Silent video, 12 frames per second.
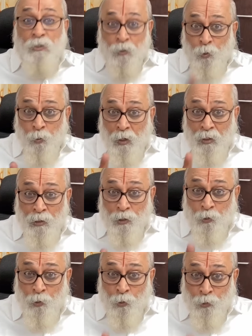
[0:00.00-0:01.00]
You want
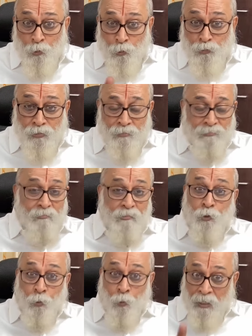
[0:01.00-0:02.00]
to know truths?
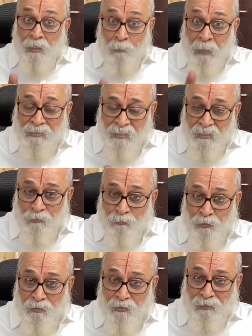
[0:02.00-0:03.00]
You want a master
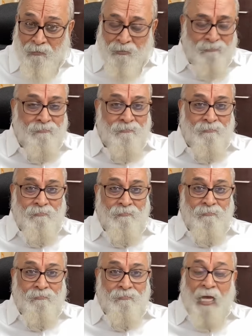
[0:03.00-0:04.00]
for that?
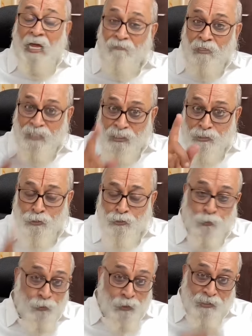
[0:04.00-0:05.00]
I will
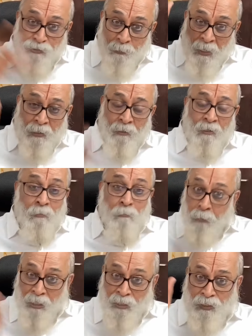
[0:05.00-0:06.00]
suggest you, there is my
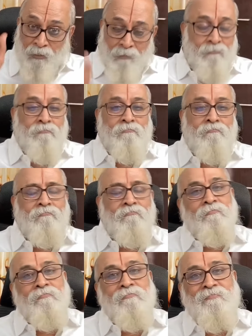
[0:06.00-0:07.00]
brother.
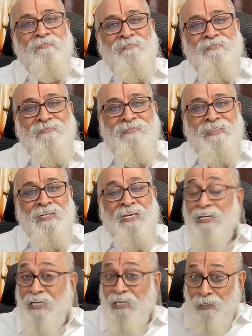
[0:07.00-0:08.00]

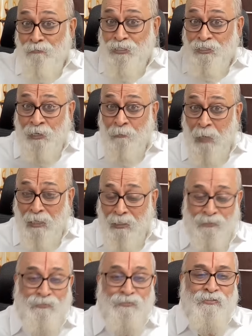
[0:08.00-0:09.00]
He lives in
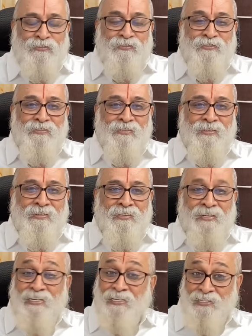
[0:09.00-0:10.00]
Himalayas.
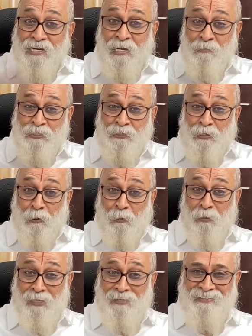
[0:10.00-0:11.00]
His name is
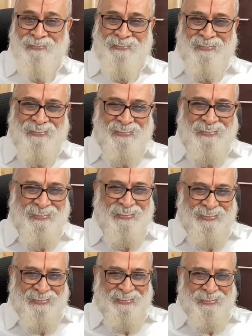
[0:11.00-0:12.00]
Tilopa.
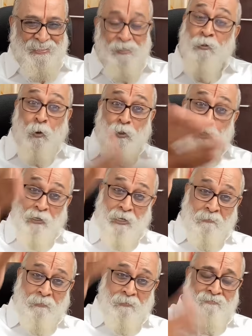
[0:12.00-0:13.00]
Go to
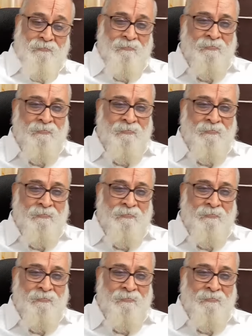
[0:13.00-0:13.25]
him.